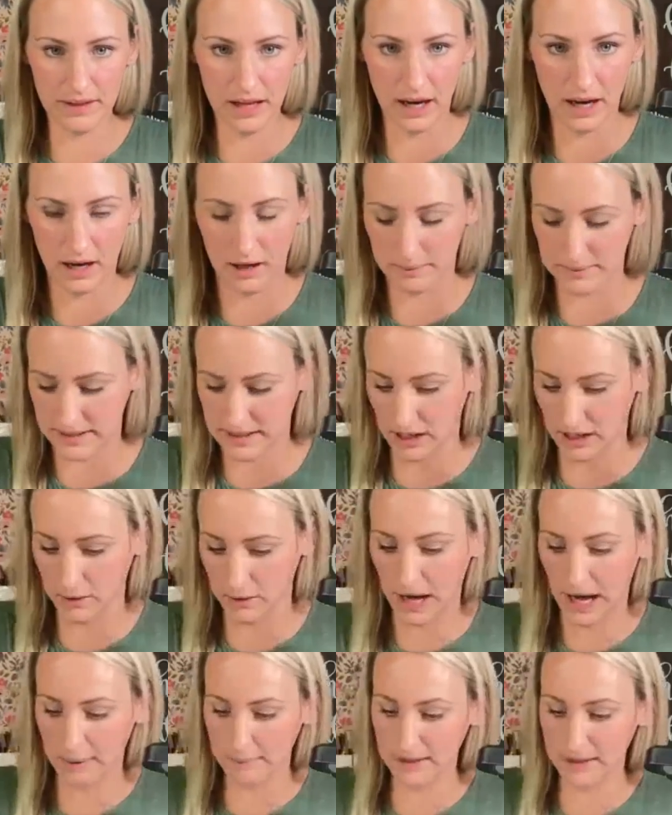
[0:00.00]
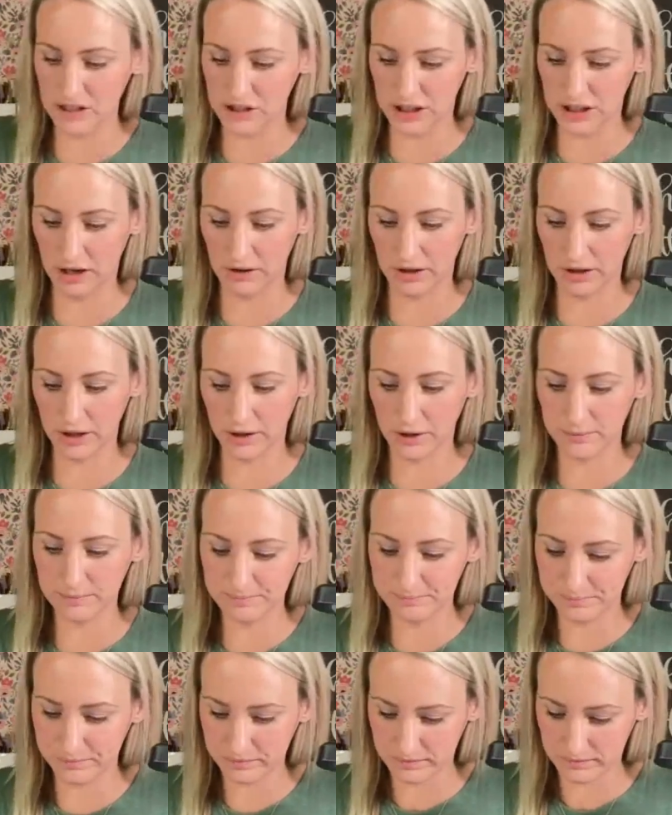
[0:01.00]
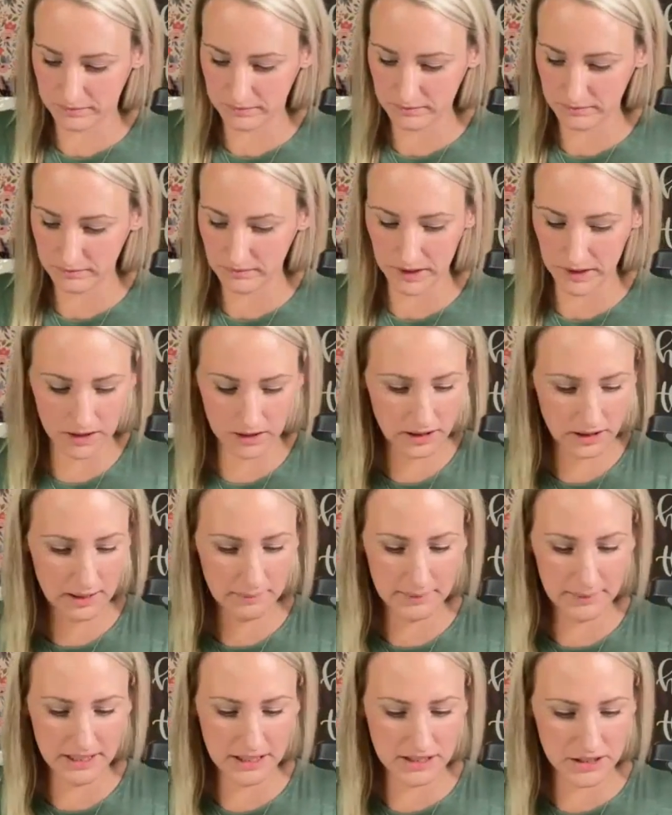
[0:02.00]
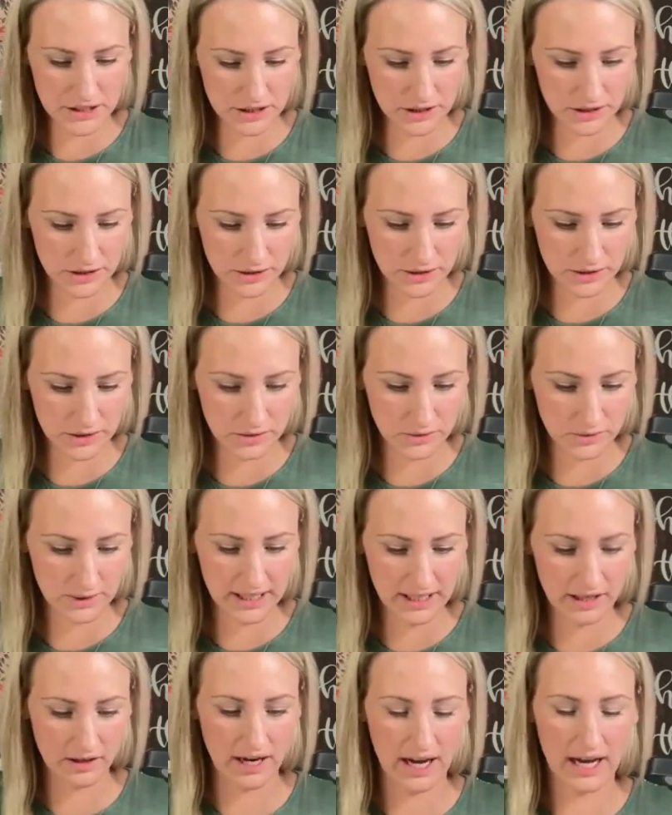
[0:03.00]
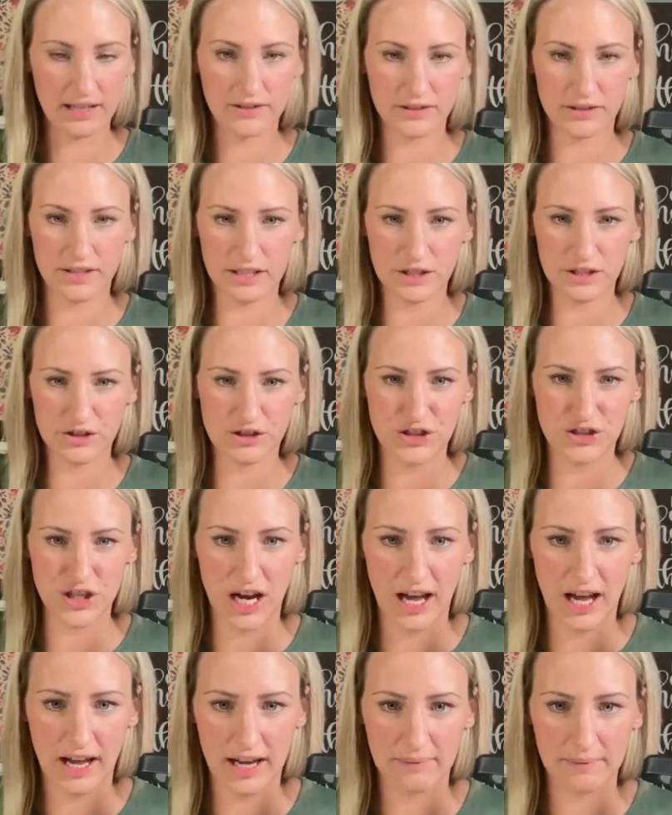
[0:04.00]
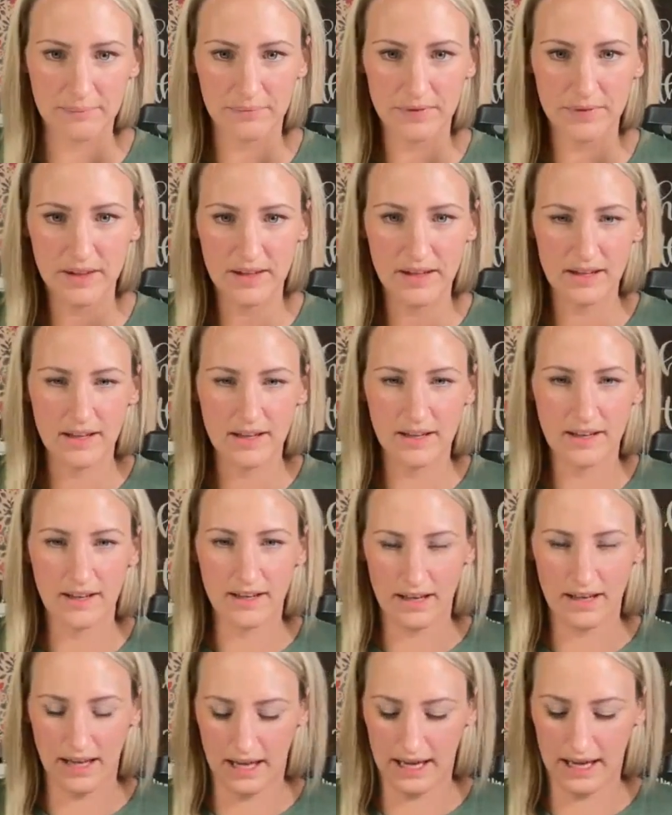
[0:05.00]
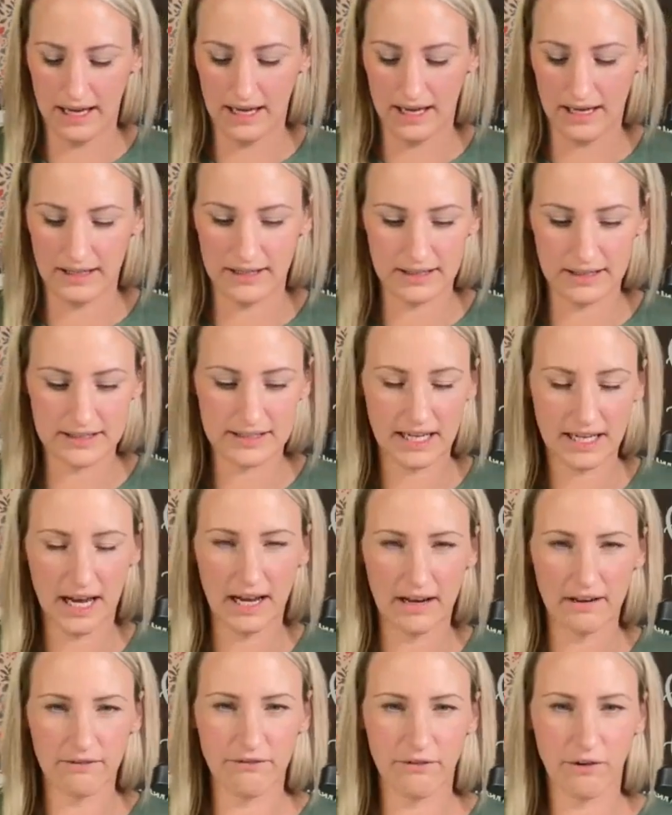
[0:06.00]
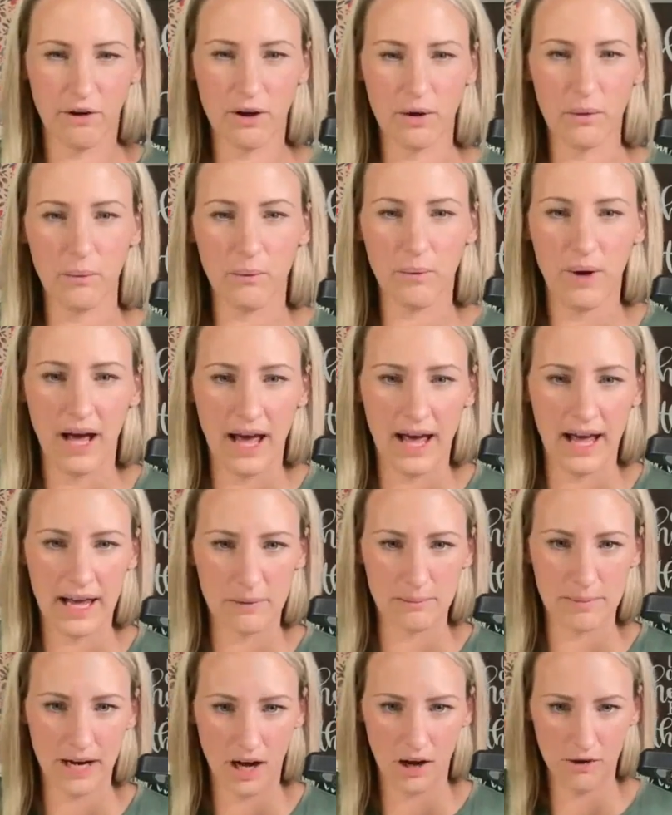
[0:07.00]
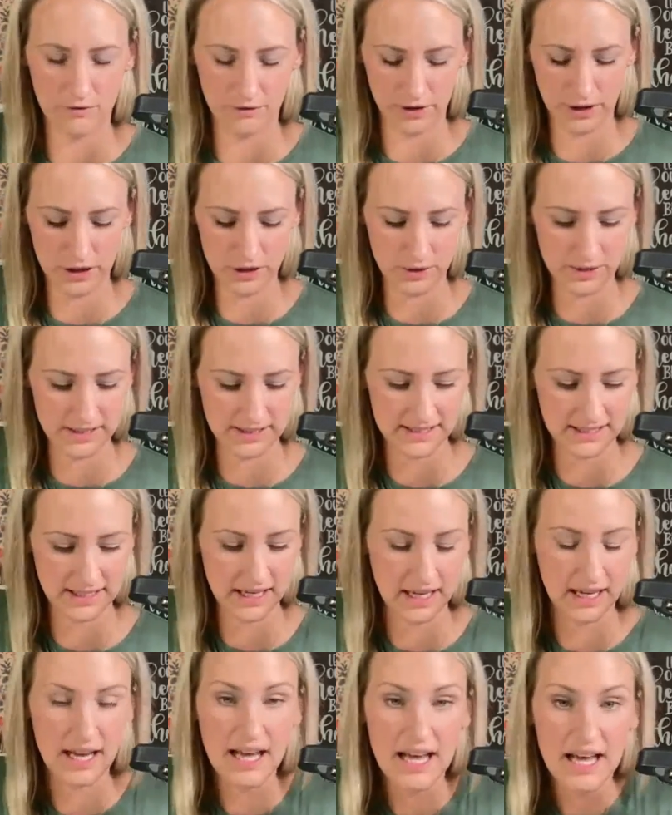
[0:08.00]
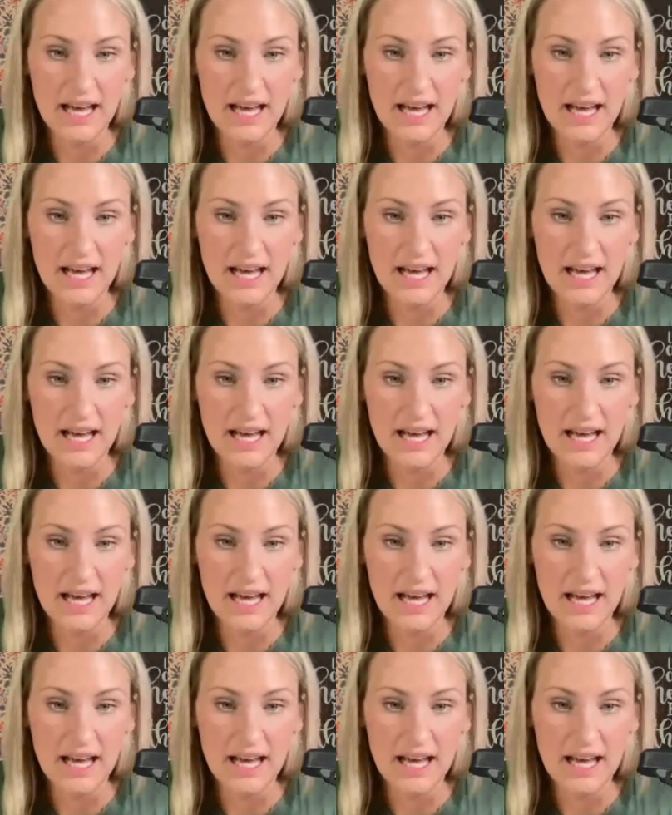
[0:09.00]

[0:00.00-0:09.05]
So I'm going to show you. Let me do here. I'll do this J, and it's kind of far away, but hopefully you can see.